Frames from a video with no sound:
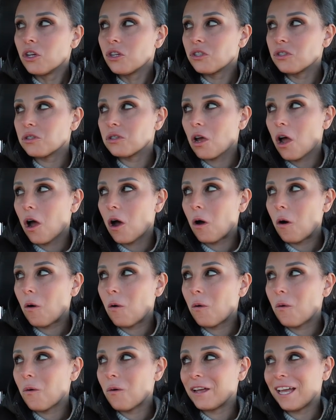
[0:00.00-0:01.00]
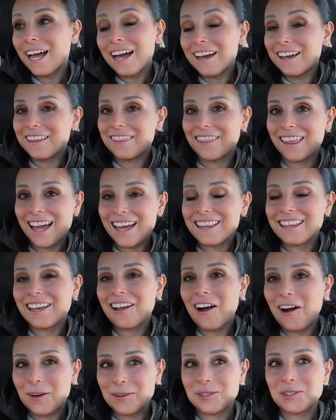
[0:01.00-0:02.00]
So yeah, that like
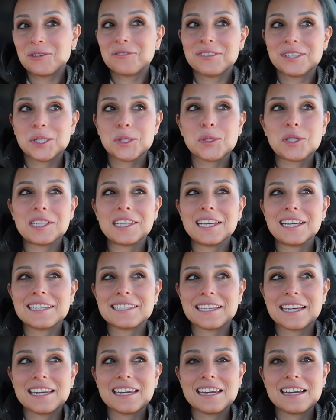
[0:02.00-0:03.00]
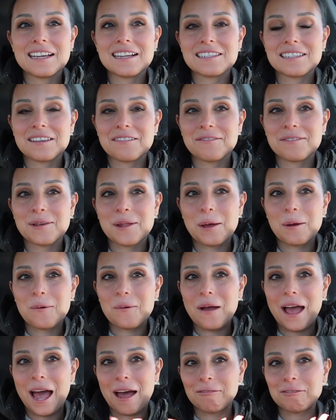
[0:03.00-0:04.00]
also feels really exciting, because I feel like
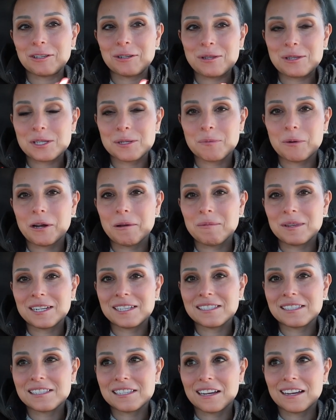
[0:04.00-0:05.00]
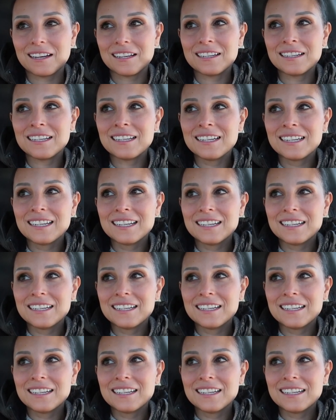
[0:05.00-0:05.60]
after this appointment is done,